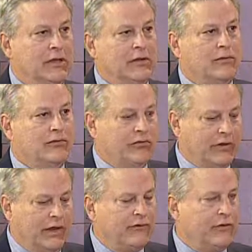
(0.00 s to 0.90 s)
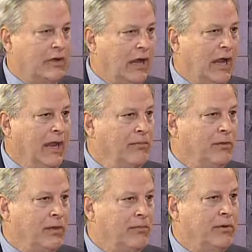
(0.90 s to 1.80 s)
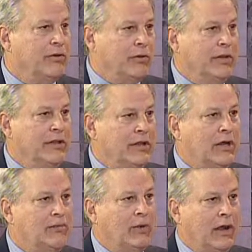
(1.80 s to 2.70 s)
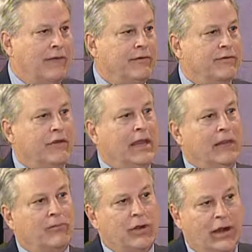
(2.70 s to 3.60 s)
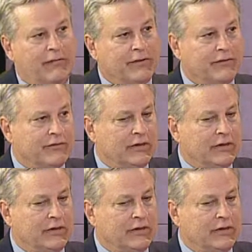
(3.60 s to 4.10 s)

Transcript: which is actually a hybrid between nonprofits and profits.